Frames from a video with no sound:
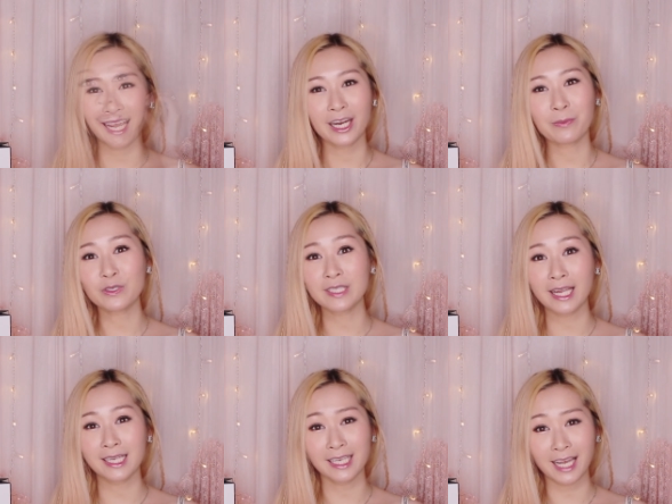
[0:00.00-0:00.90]
and I most
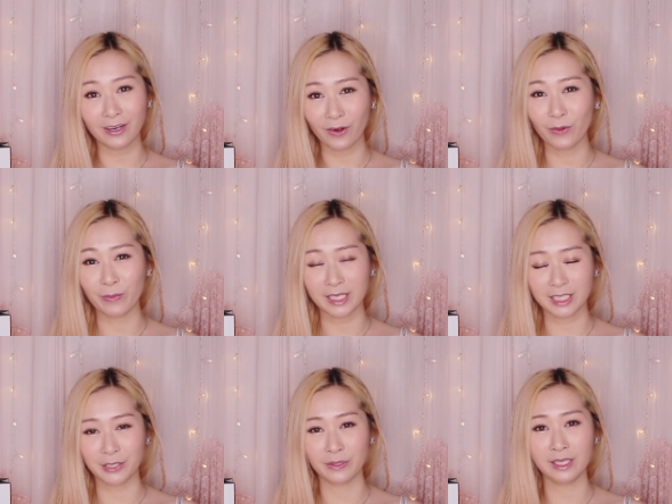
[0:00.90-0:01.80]
likely got all my
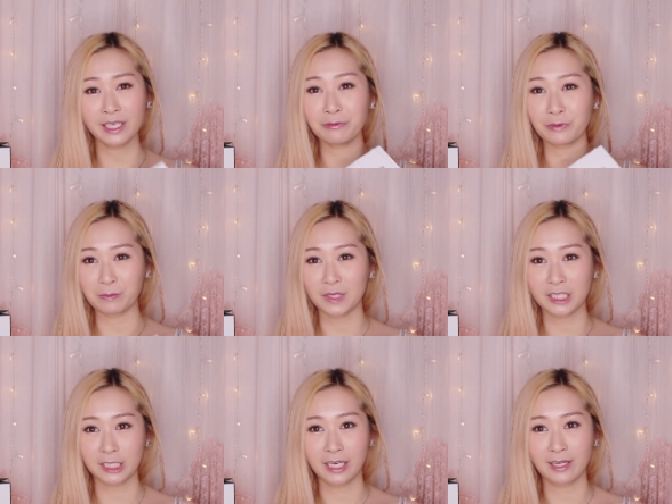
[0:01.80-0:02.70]
jewelry from
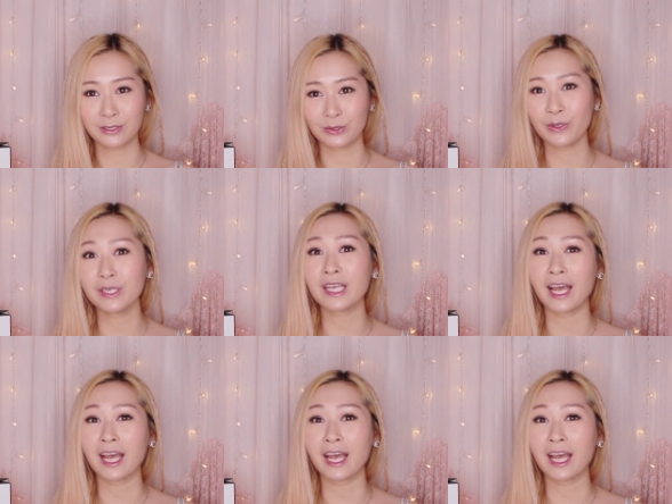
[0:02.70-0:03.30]
this Chanel store.